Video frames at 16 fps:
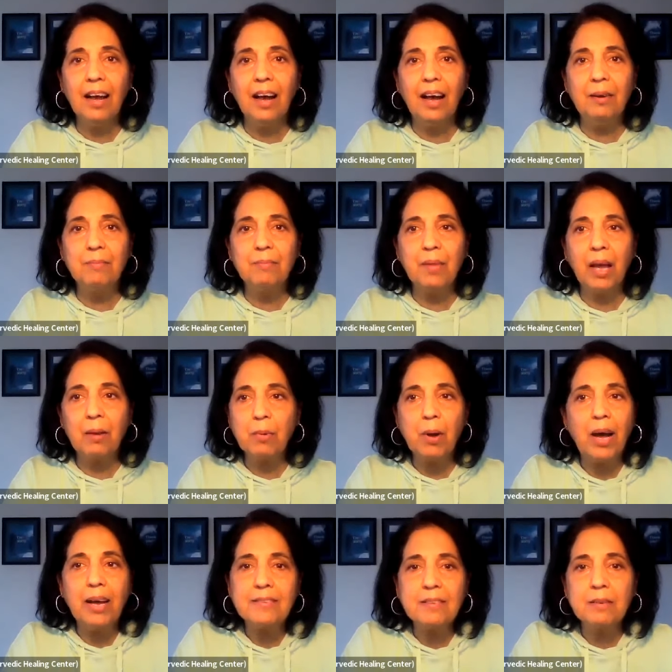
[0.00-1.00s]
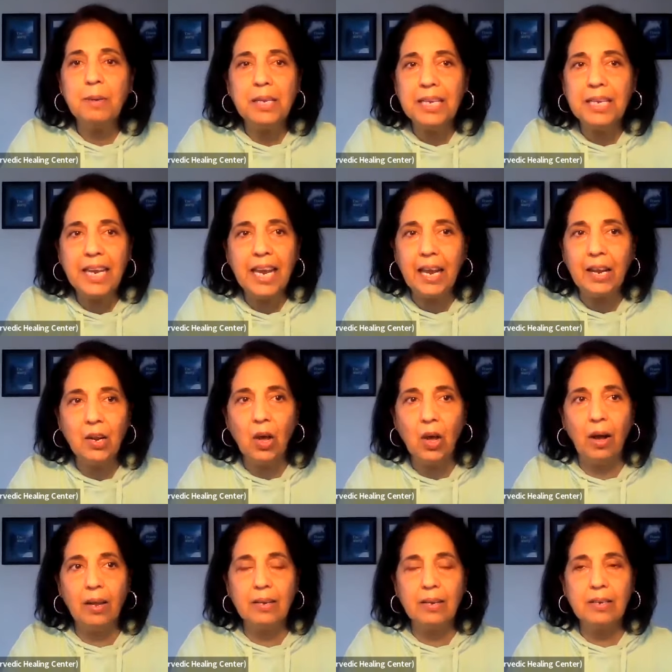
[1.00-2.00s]
um, I possibly
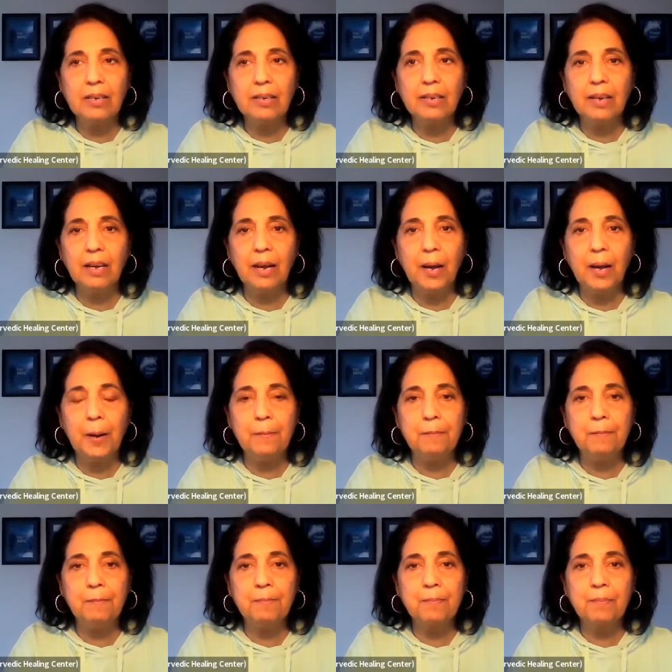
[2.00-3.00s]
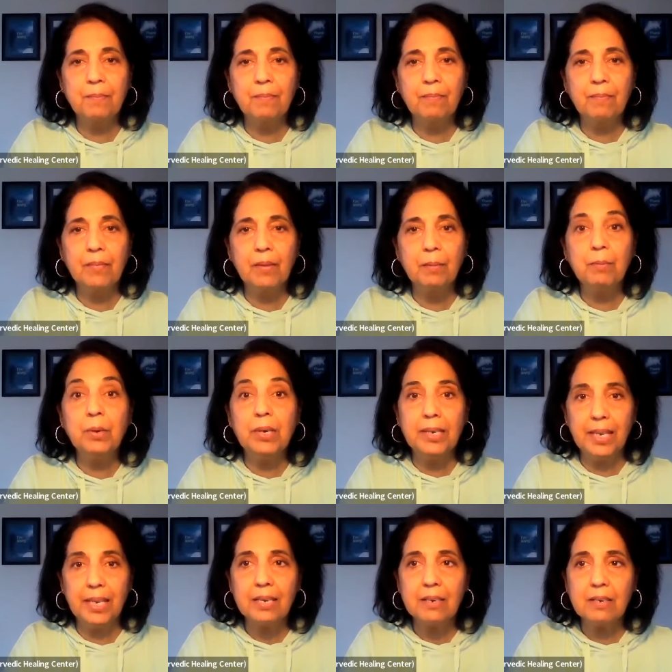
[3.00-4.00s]
cannot um,
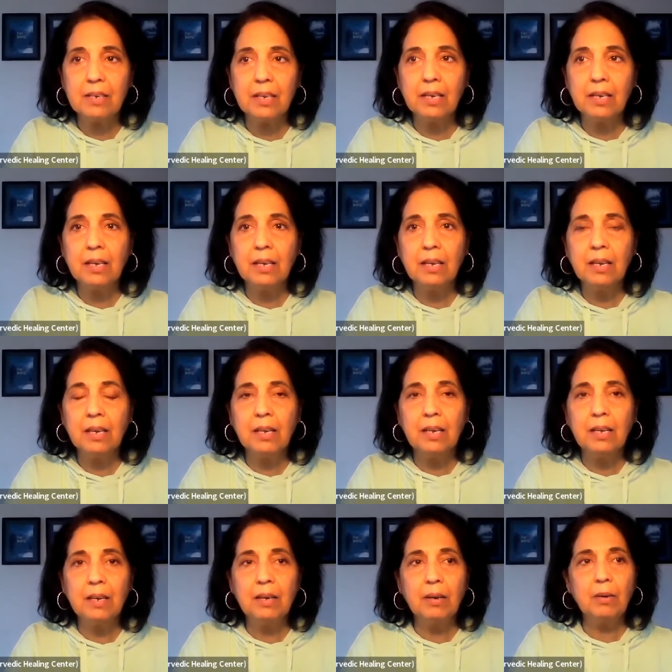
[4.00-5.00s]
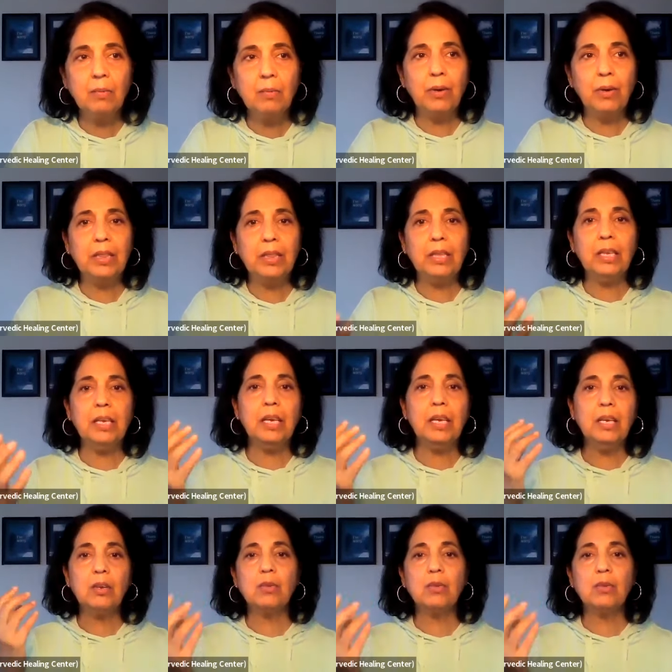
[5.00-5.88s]
predict what the